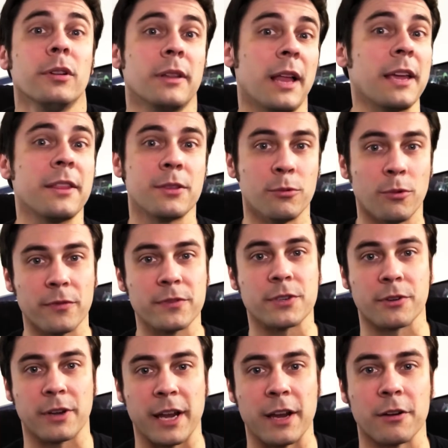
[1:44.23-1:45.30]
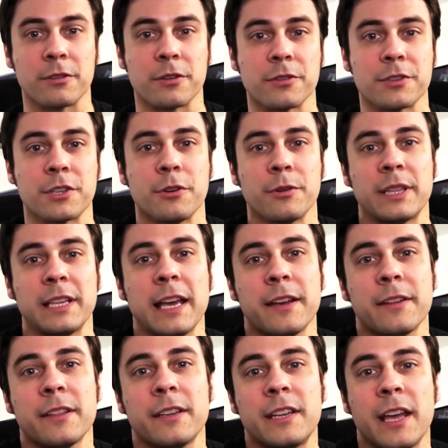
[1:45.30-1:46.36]
like the Wolfster character. So at the end
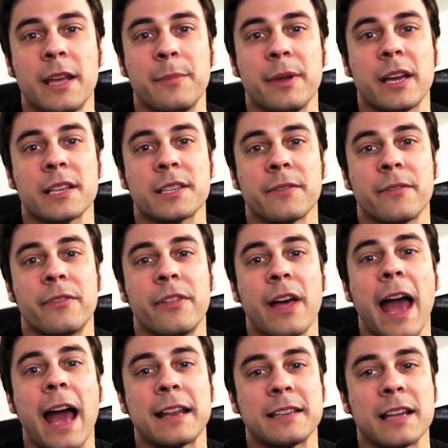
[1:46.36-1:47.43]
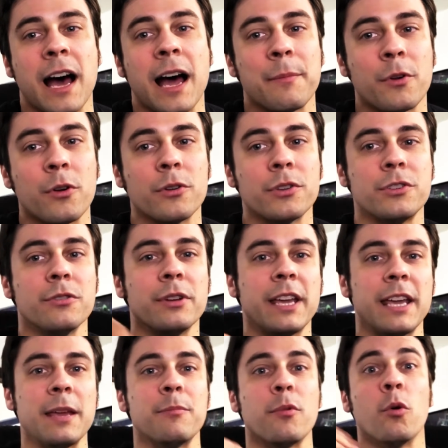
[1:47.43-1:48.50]
of the day, because of that, I'm going to
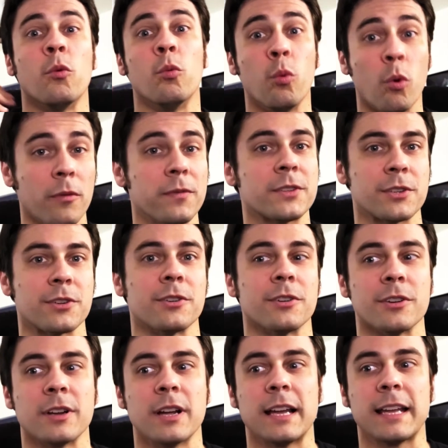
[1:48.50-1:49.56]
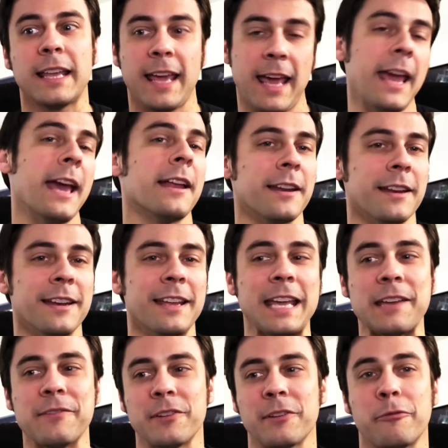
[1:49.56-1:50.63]
keep Wolfster canon,
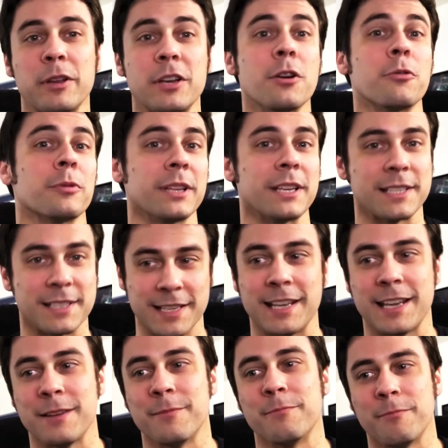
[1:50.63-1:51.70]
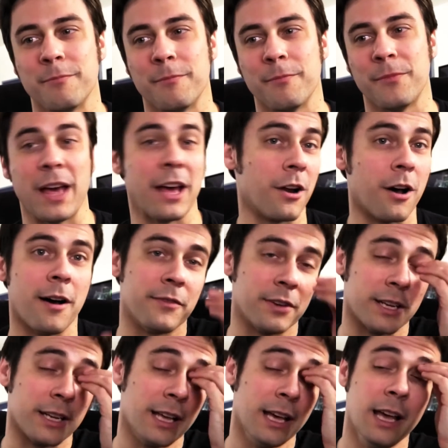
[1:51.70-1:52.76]
even if we don't really see him that often.
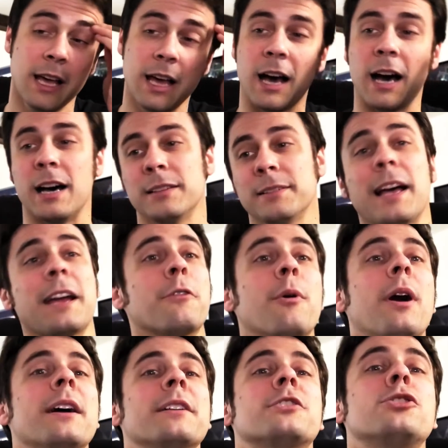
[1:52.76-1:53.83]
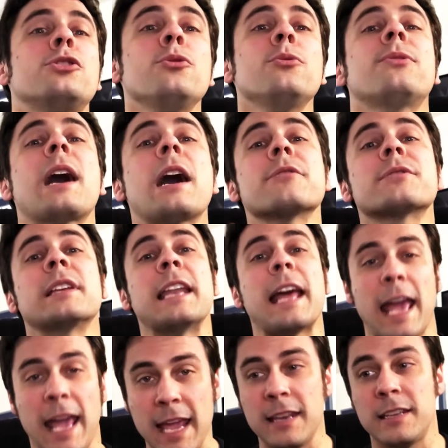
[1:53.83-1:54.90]
Likewise,
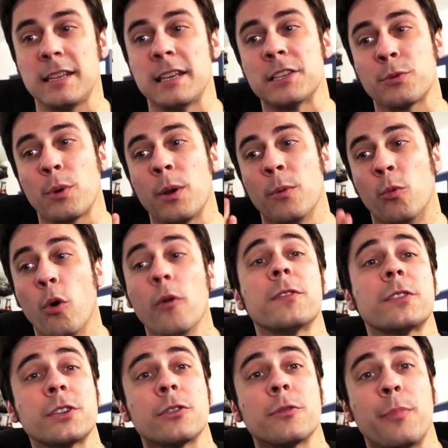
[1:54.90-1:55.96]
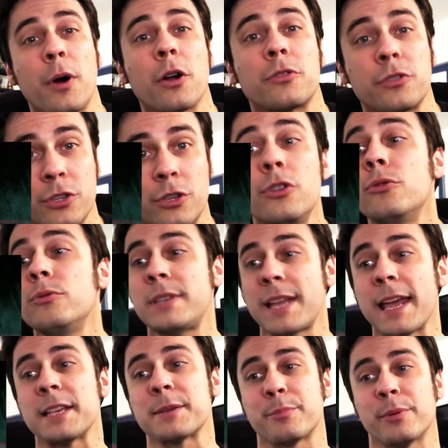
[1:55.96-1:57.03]
2008 is when Wolfster Part 2
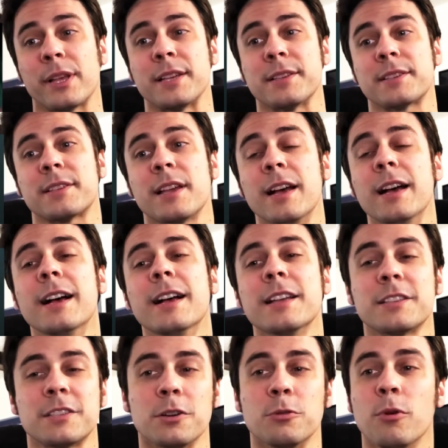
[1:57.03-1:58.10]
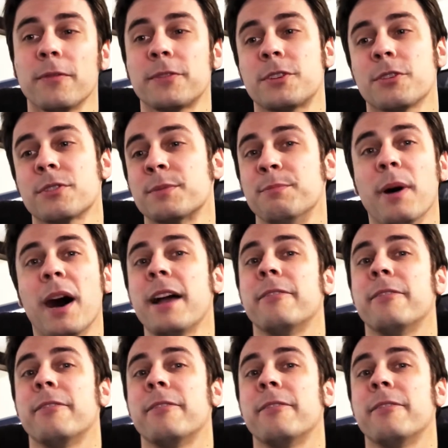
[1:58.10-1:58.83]
takes place. So Wolfster is by